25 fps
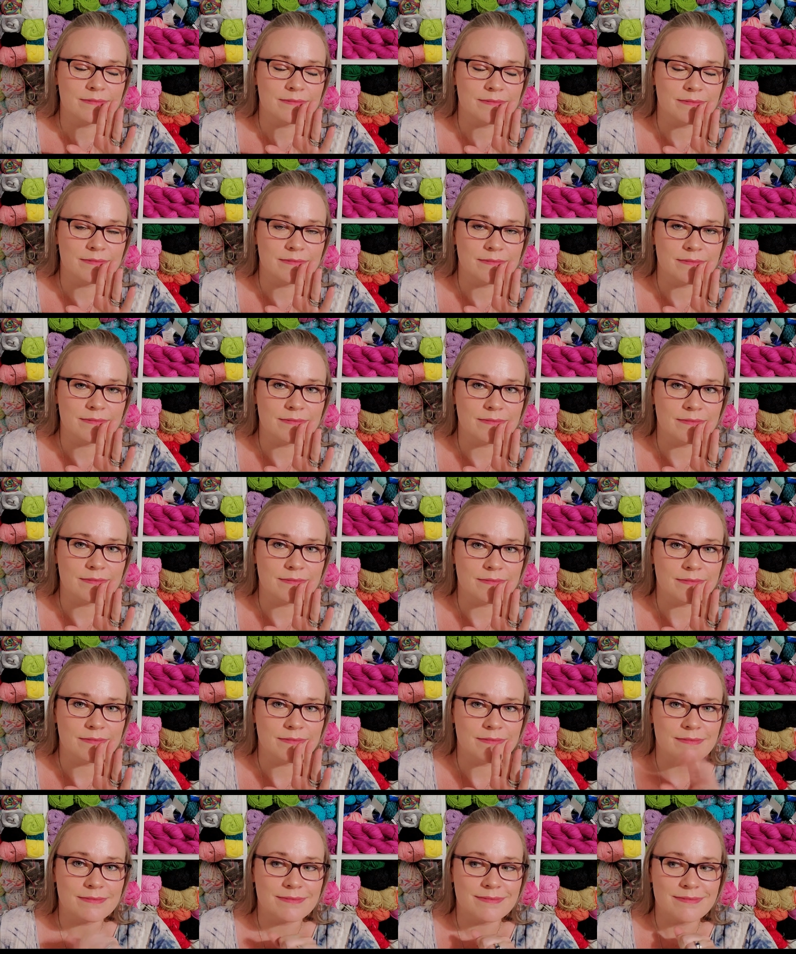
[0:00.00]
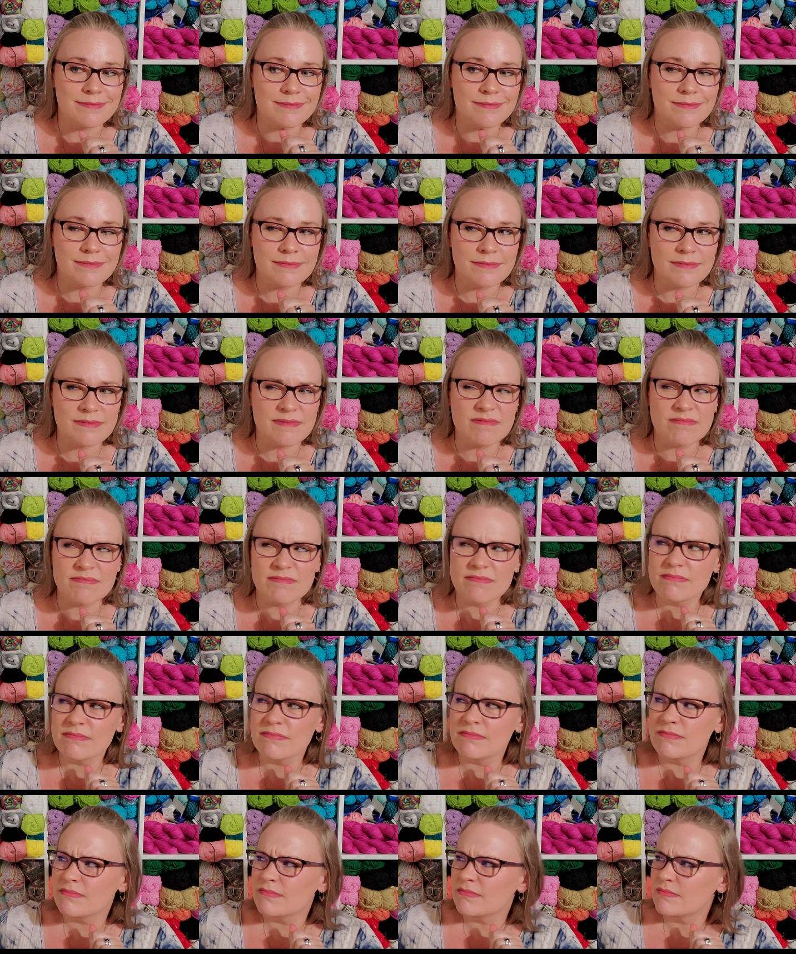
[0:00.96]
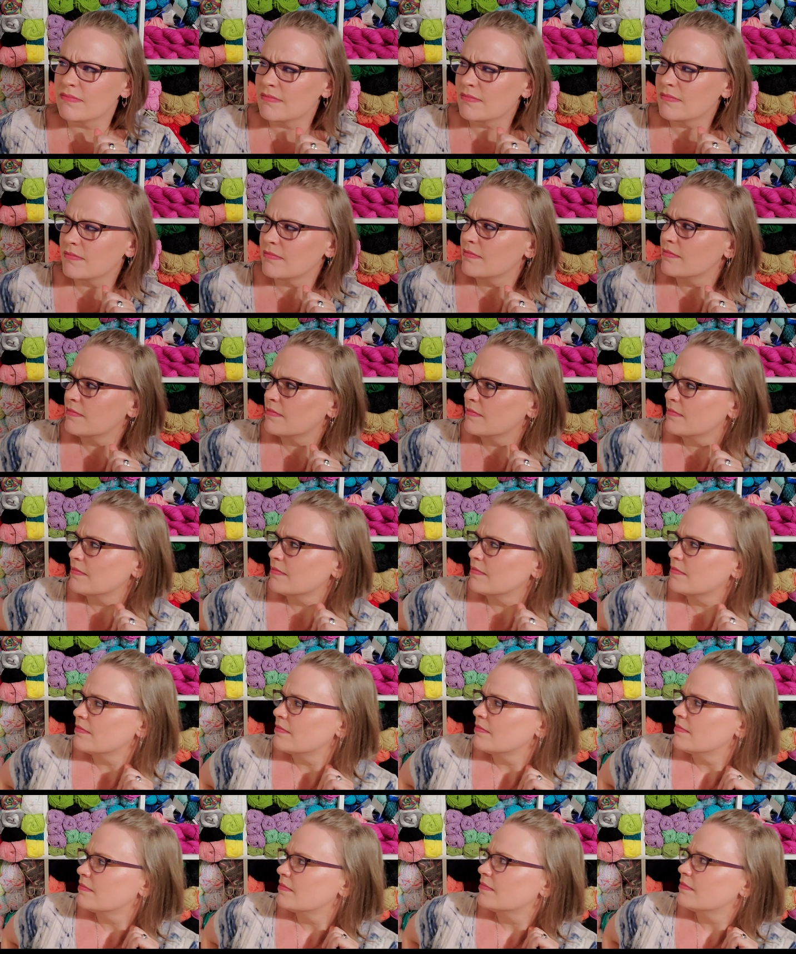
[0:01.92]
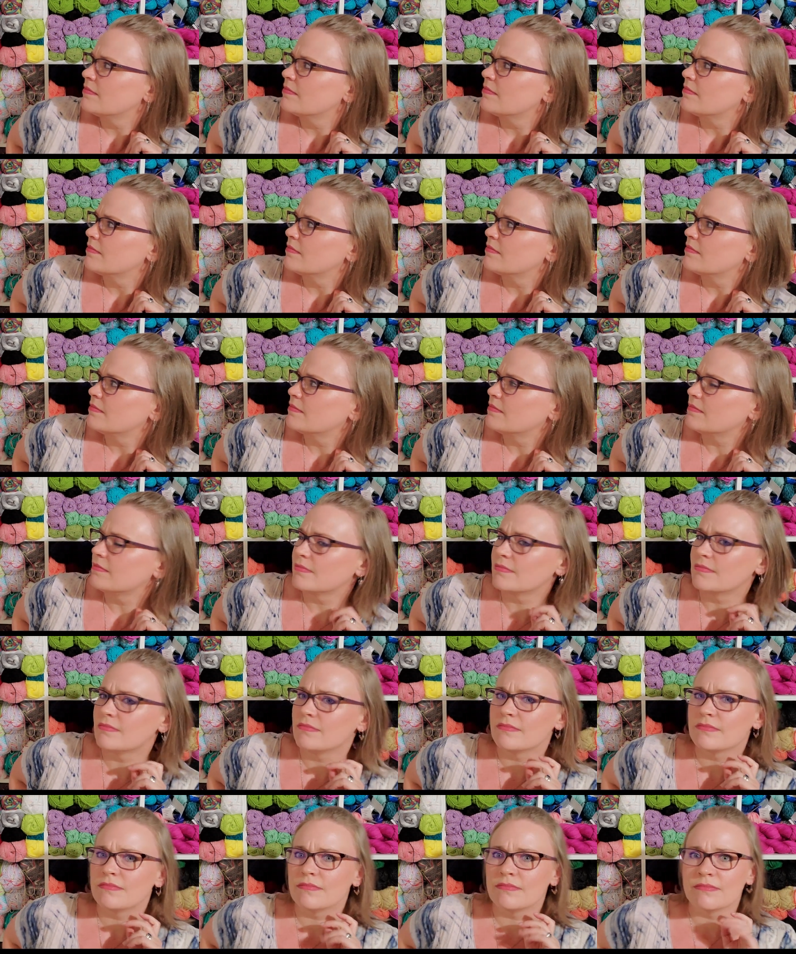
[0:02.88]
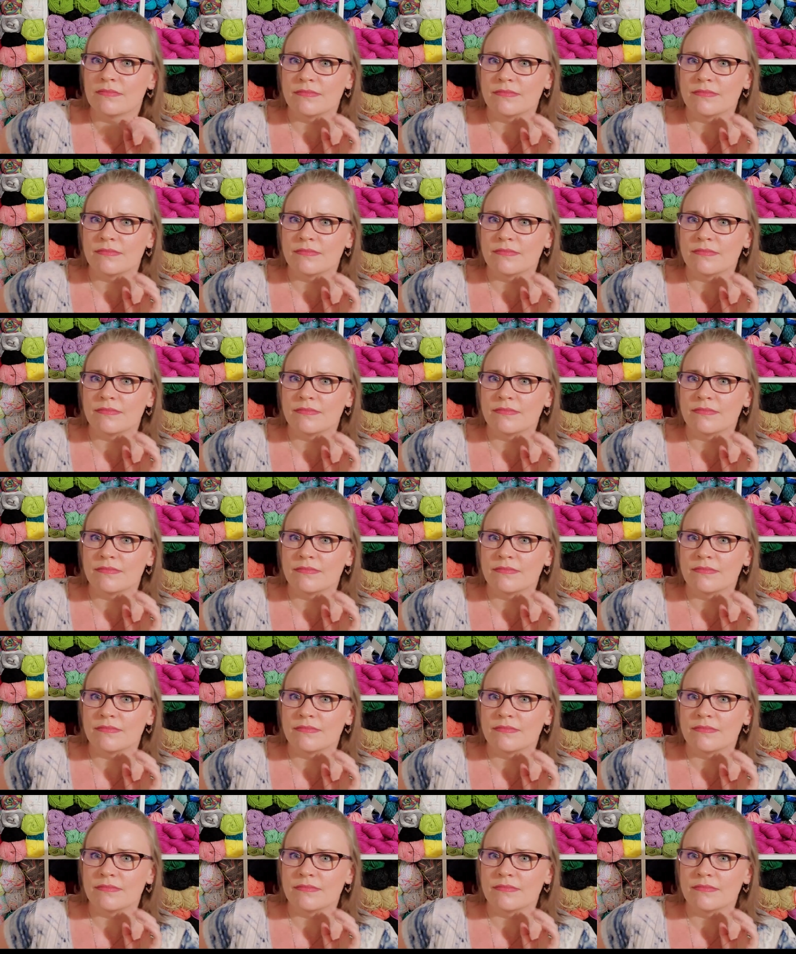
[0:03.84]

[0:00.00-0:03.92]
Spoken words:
(silence)